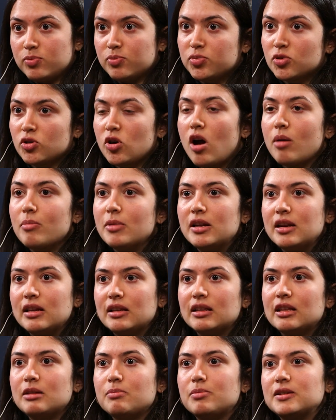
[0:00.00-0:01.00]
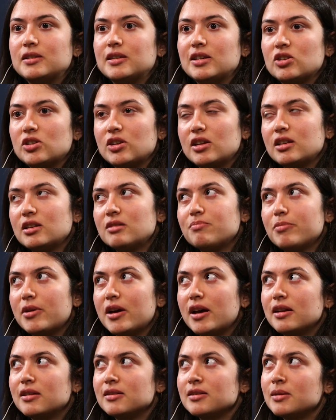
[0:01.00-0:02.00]
prominently positioned,
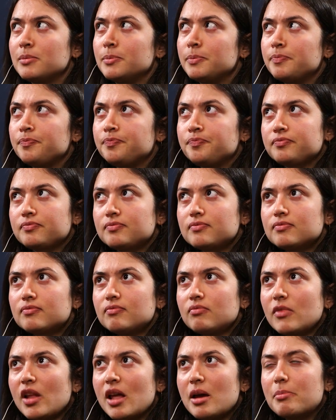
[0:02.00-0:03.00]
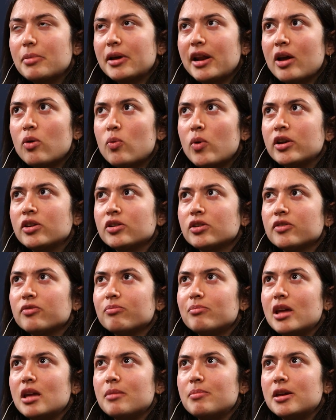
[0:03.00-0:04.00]
but I wonder if
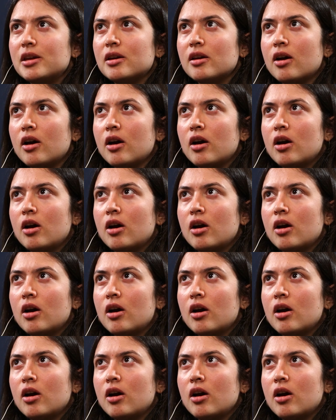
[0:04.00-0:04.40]
maybe